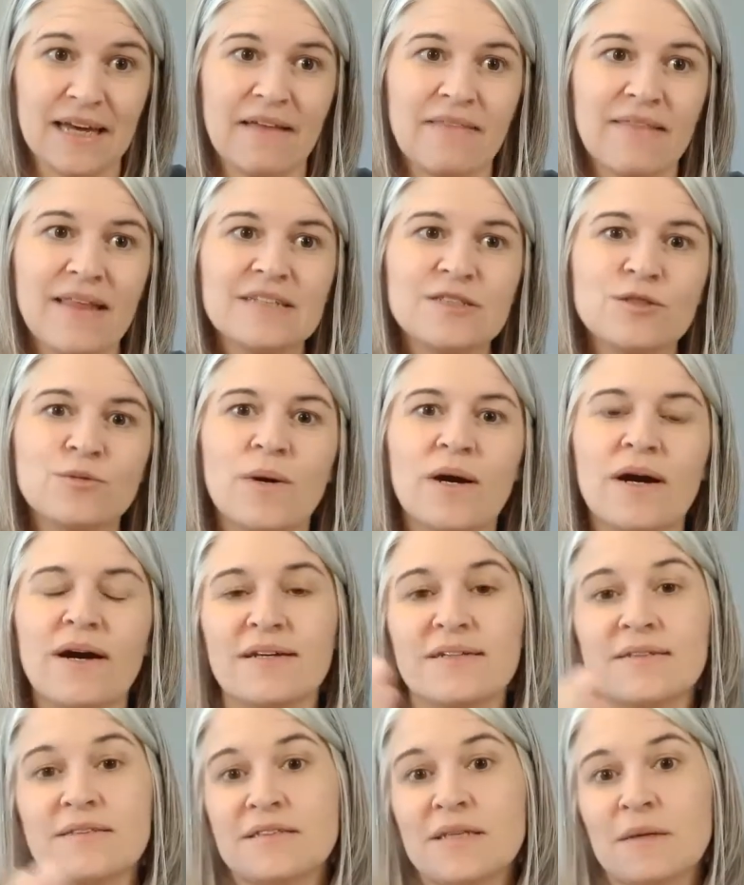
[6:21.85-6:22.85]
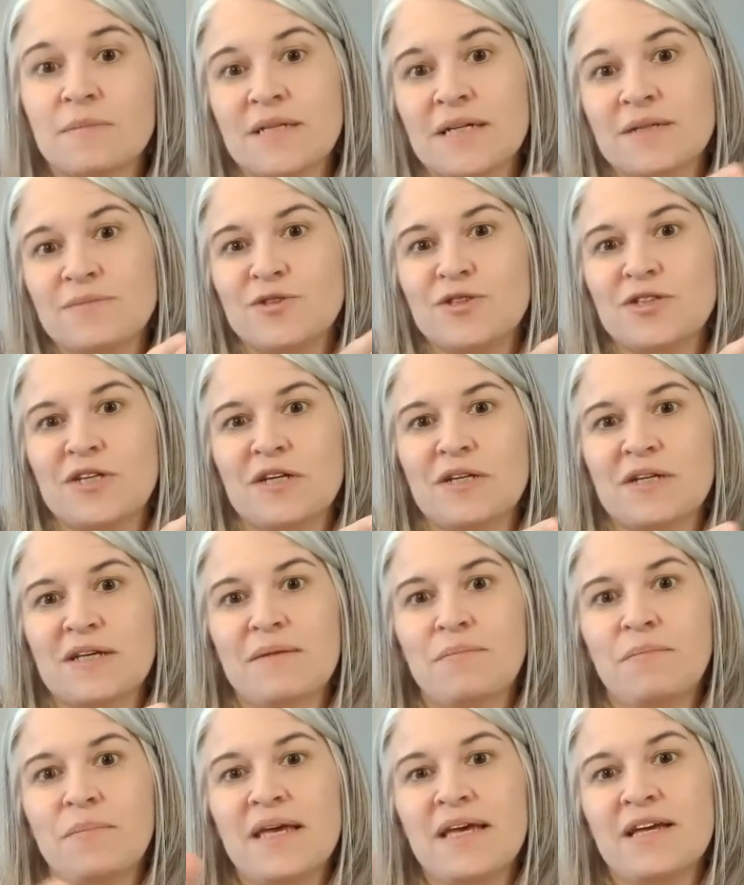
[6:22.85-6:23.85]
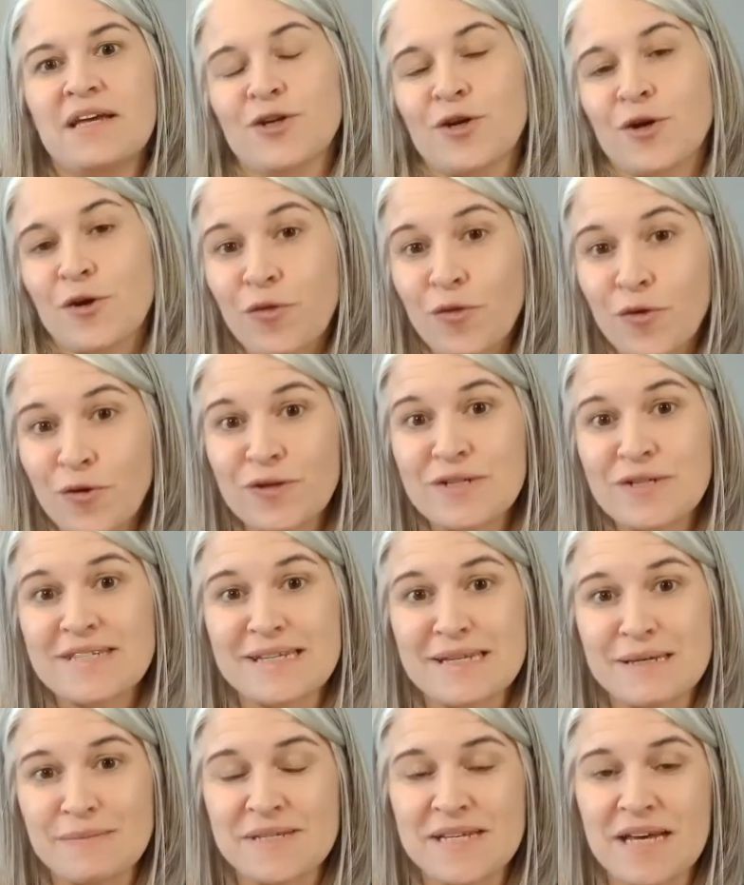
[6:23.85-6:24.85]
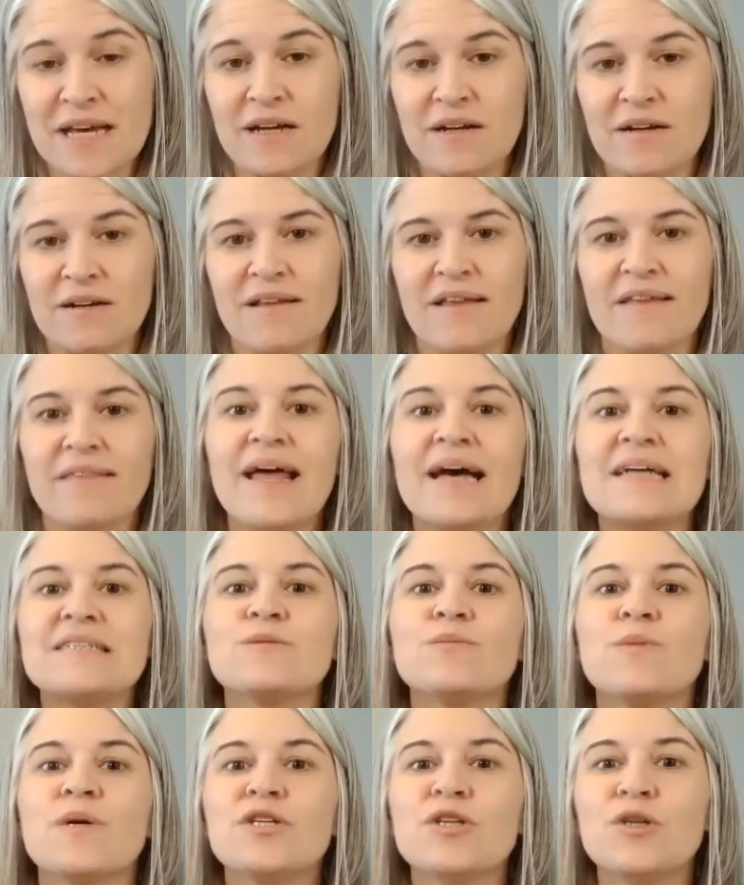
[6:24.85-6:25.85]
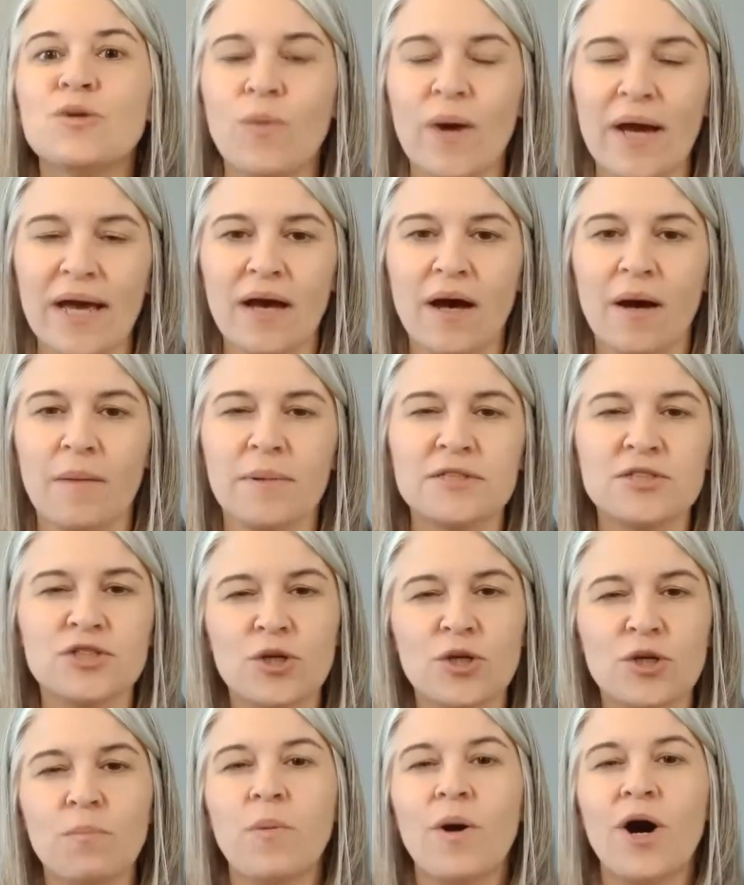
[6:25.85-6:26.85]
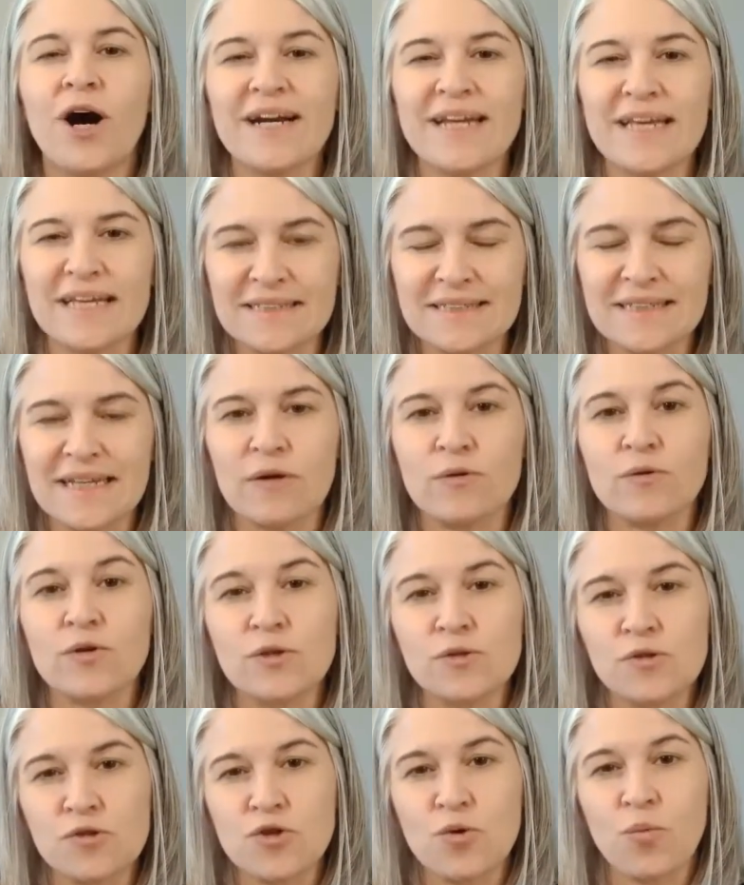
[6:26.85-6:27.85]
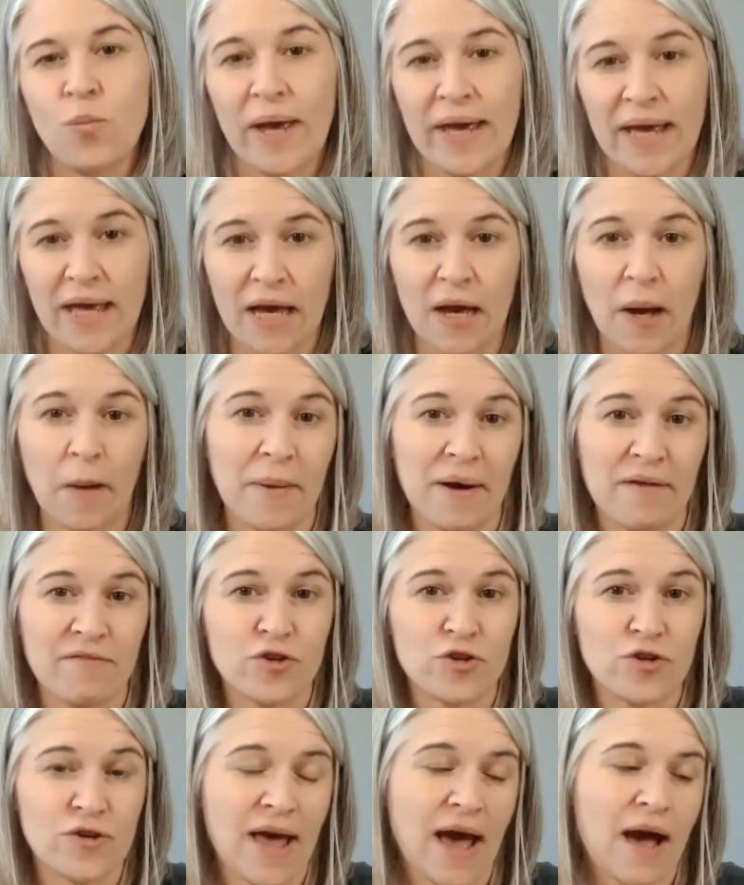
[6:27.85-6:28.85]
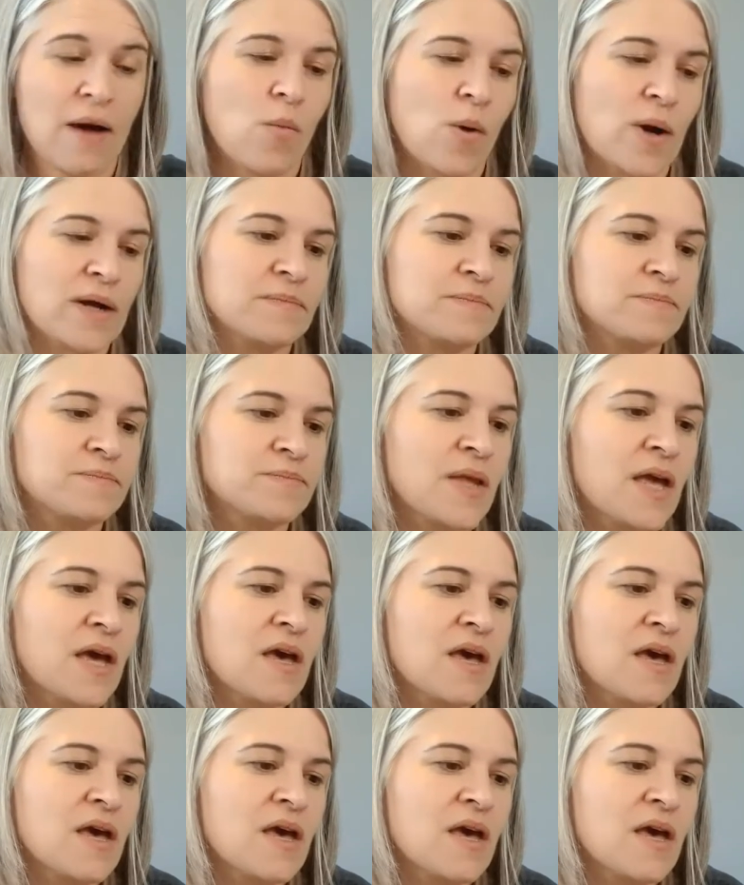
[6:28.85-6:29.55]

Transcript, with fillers: And that's why sometimes you can be in your third sleep cycle, and that's when you wake up because your body is now used to waking up after that one.